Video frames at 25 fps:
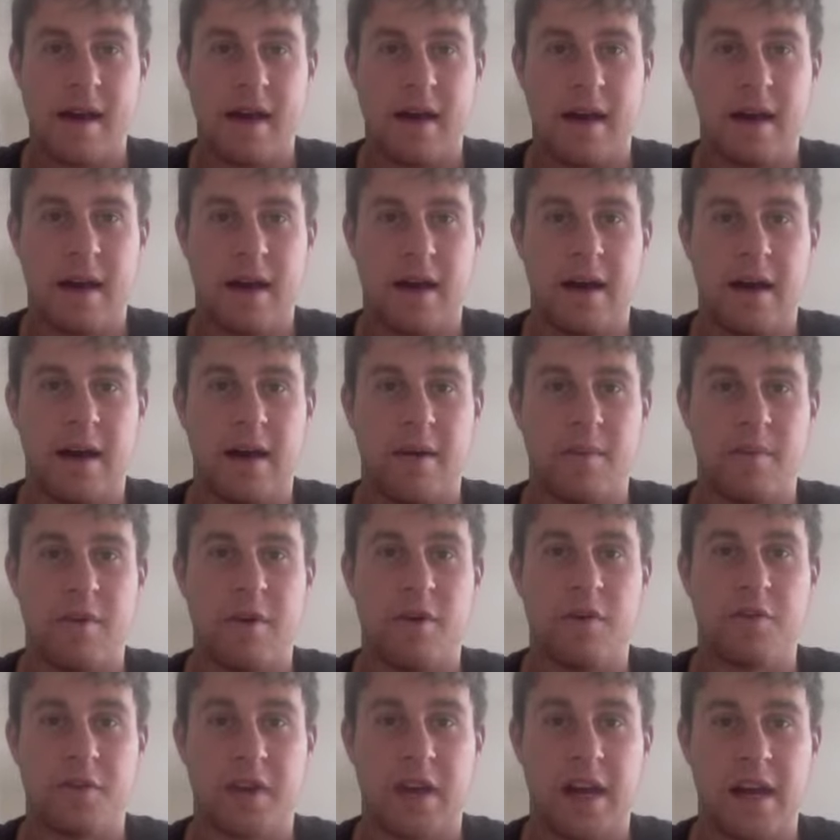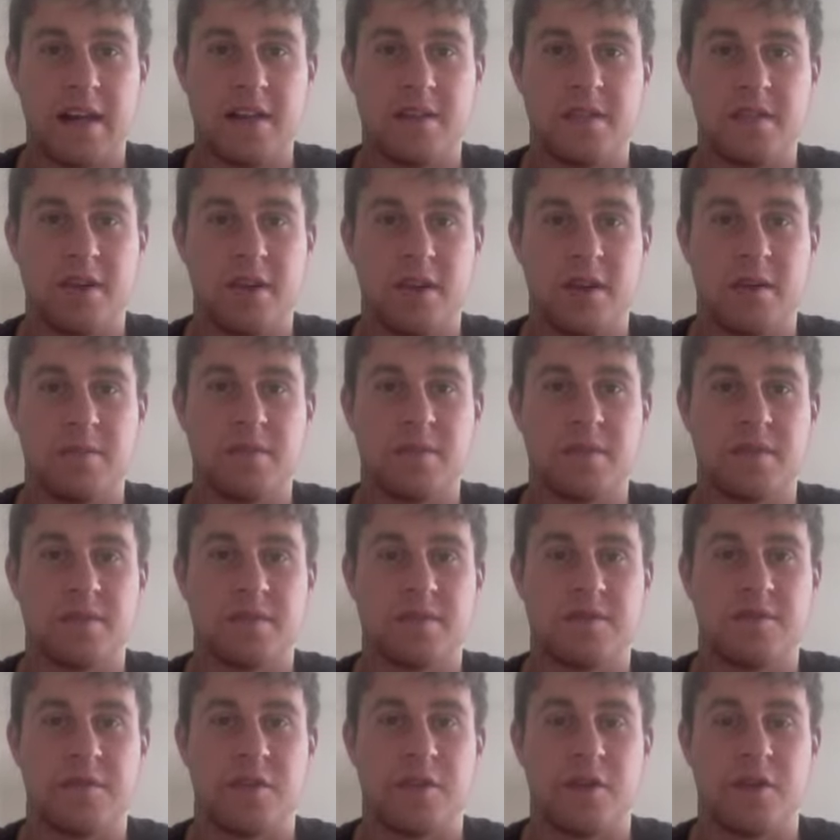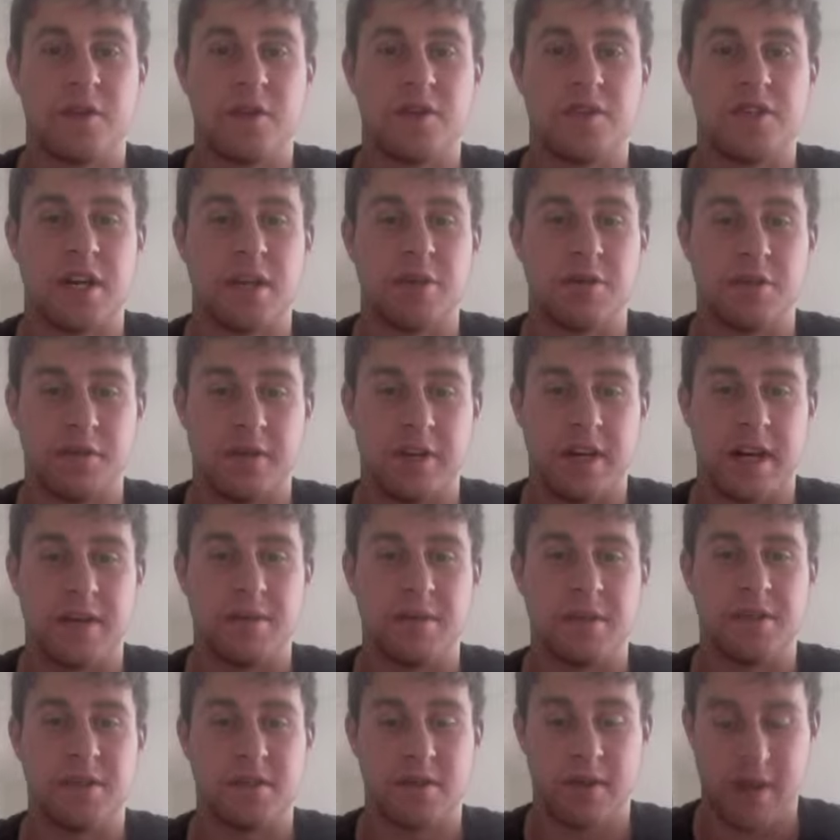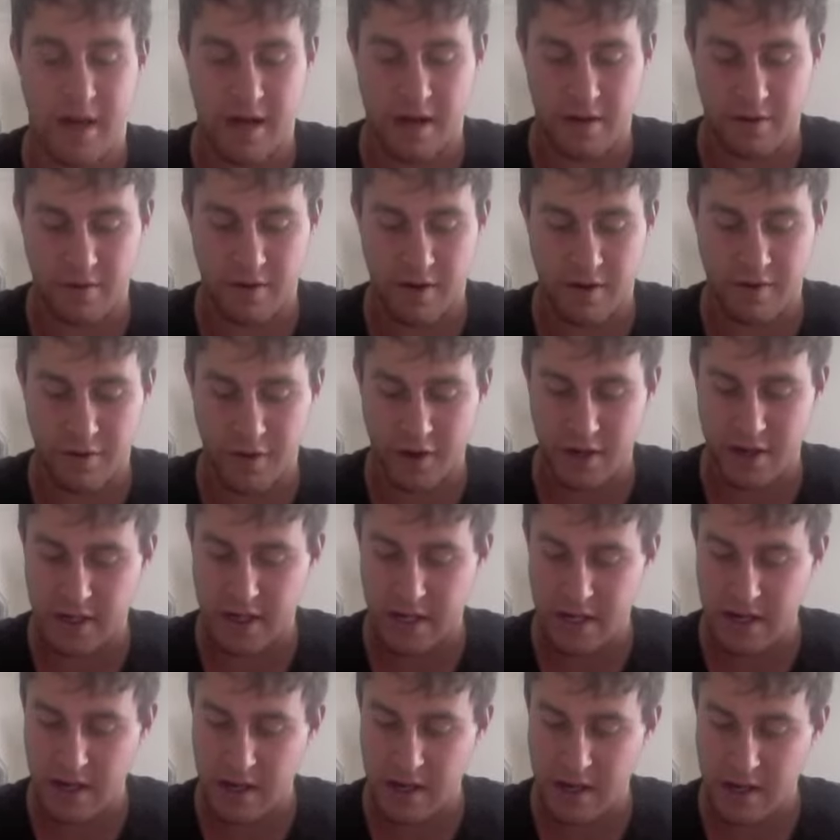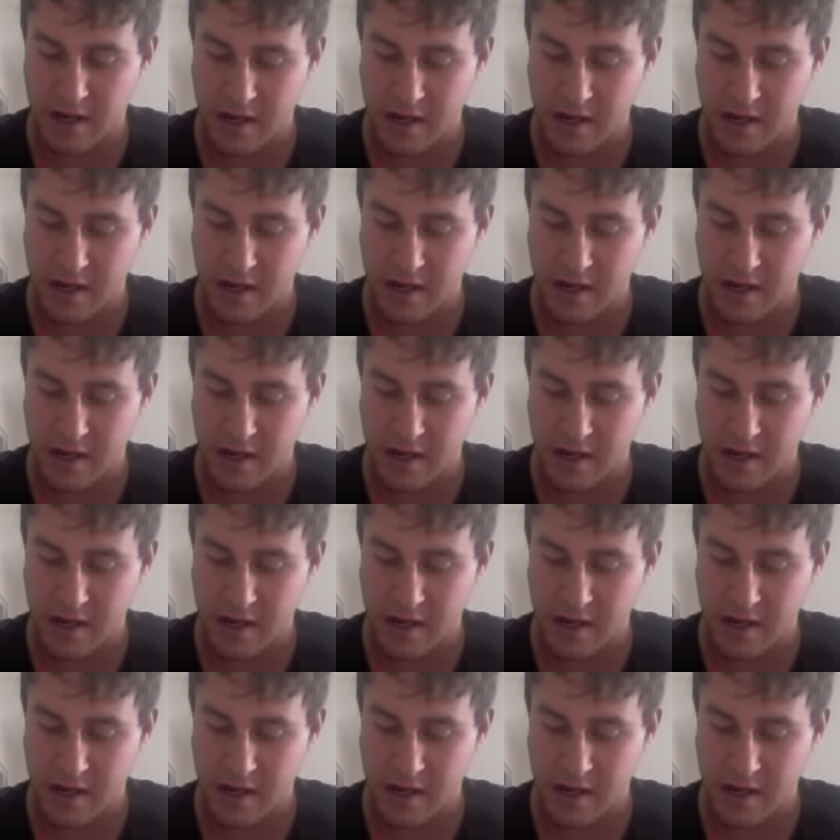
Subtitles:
of key terms for a general anatomy, so he had a rough idea.